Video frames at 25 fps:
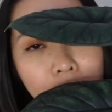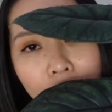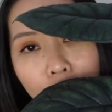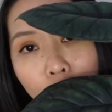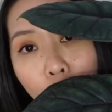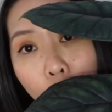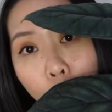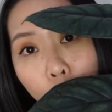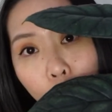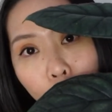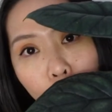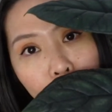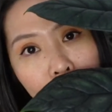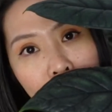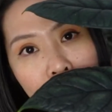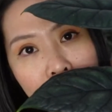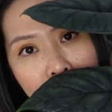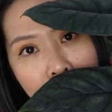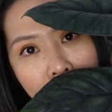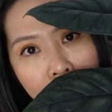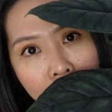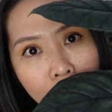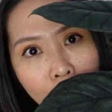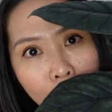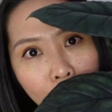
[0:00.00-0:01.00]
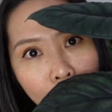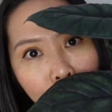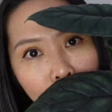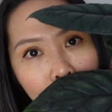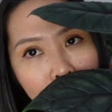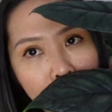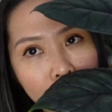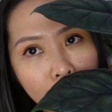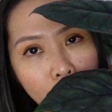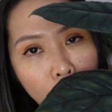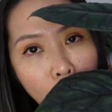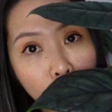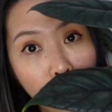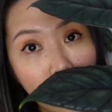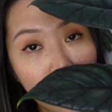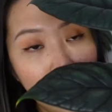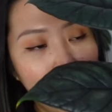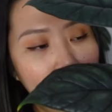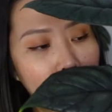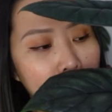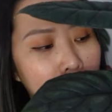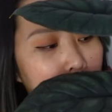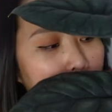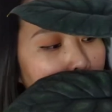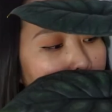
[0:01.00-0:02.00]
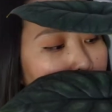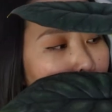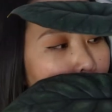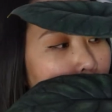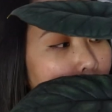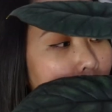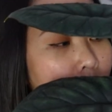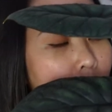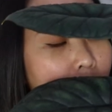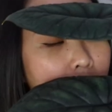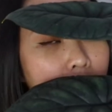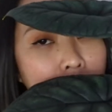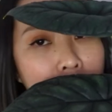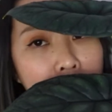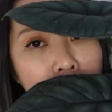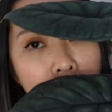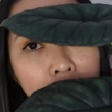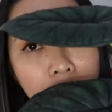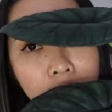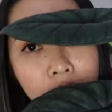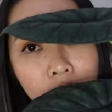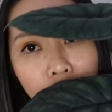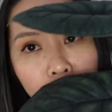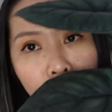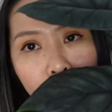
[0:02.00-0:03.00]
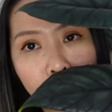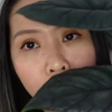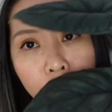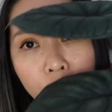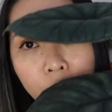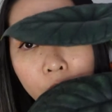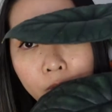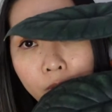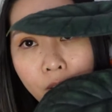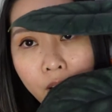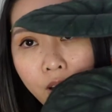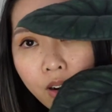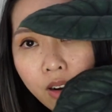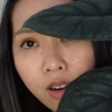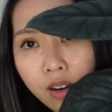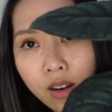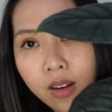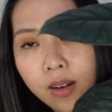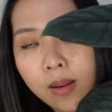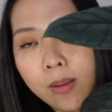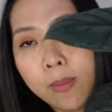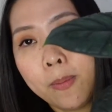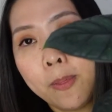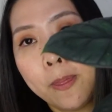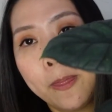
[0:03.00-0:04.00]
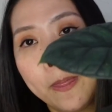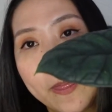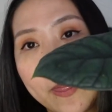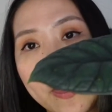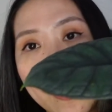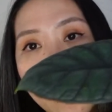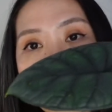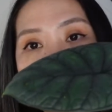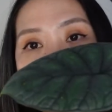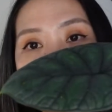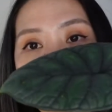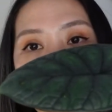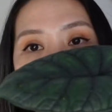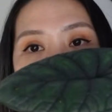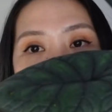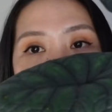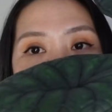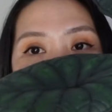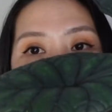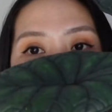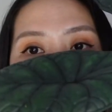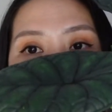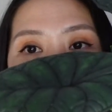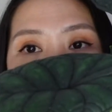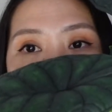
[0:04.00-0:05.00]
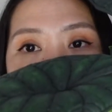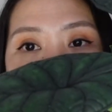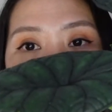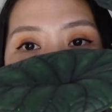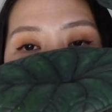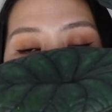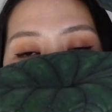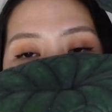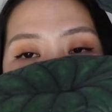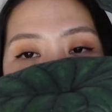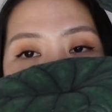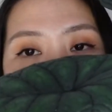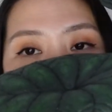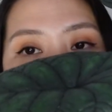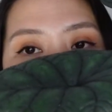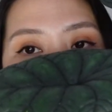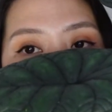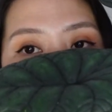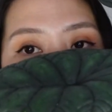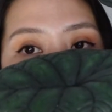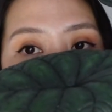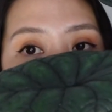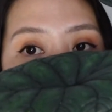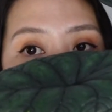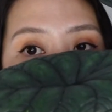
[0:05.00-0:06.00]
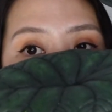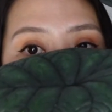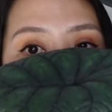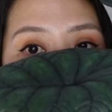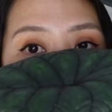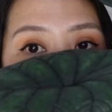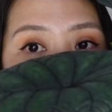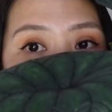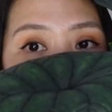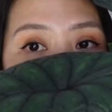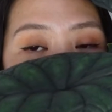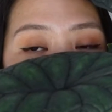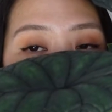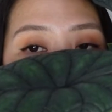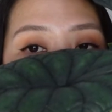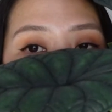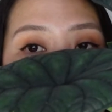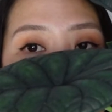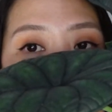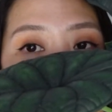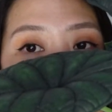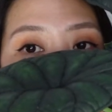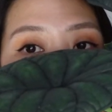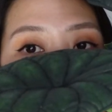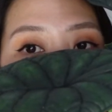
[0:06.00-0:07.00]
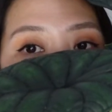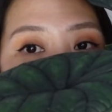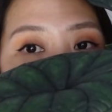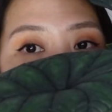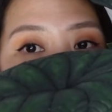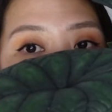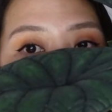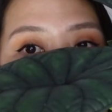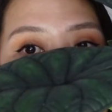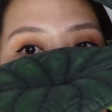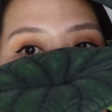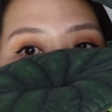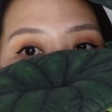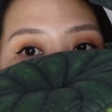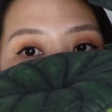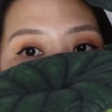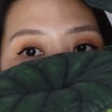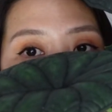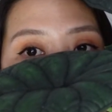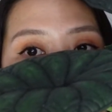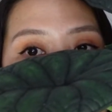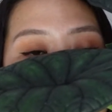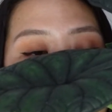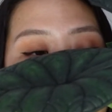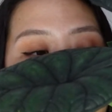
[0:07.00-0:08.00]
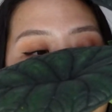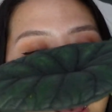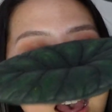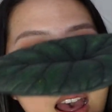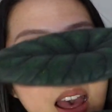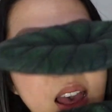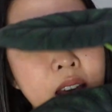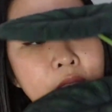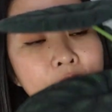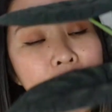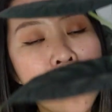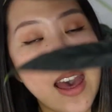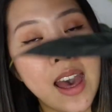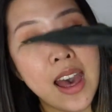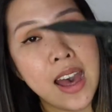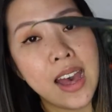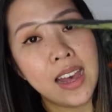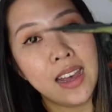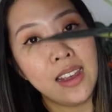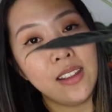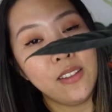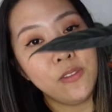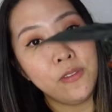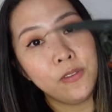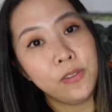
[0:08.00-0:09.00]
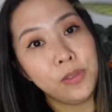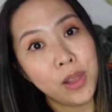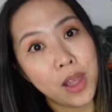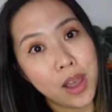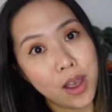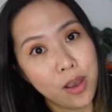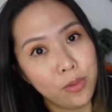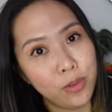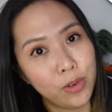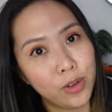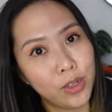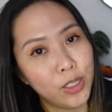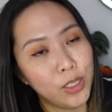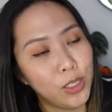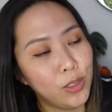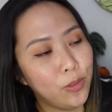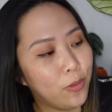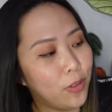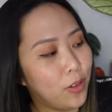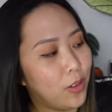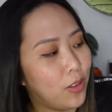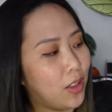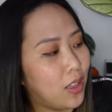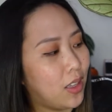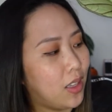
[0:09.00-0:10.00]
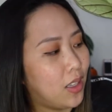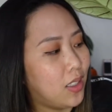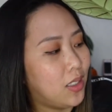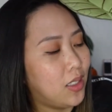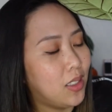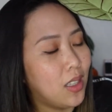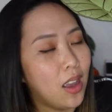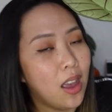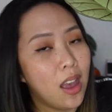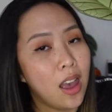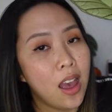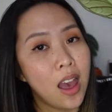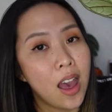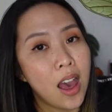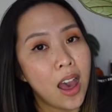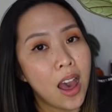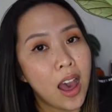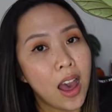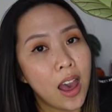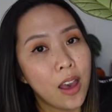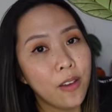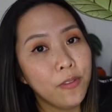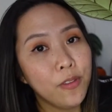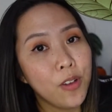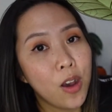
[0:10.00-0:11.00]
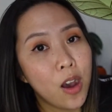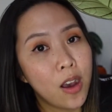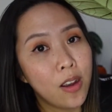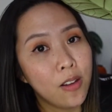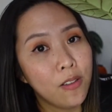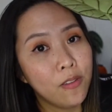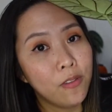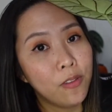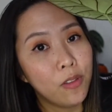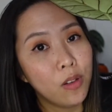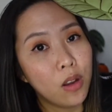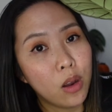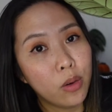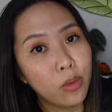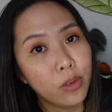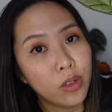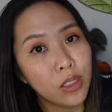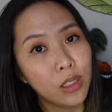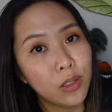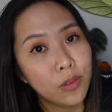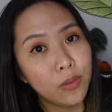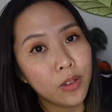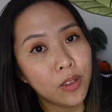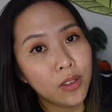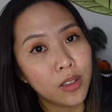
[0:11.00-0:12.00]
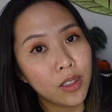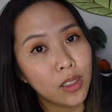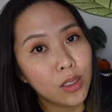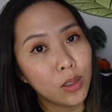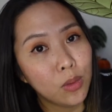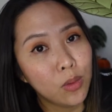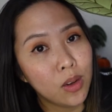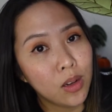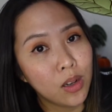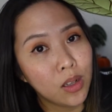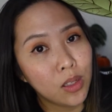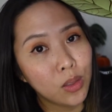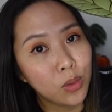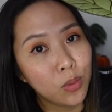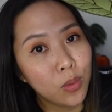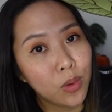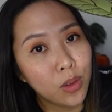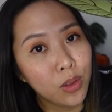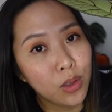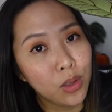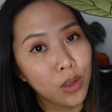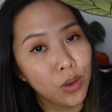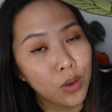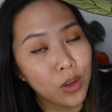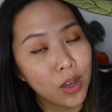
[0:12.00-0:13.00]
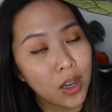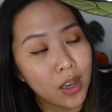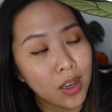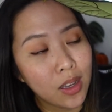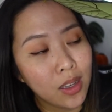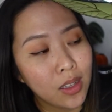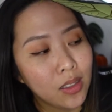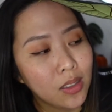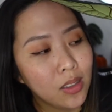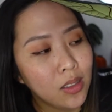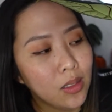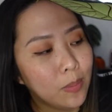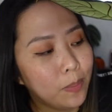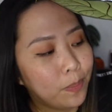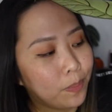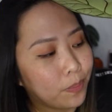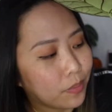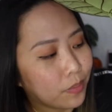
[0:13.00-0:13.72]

old now like old leaves and so far I don't have any problems with this one as well I've had flowers for this I've gotten flowers for this one as well you guys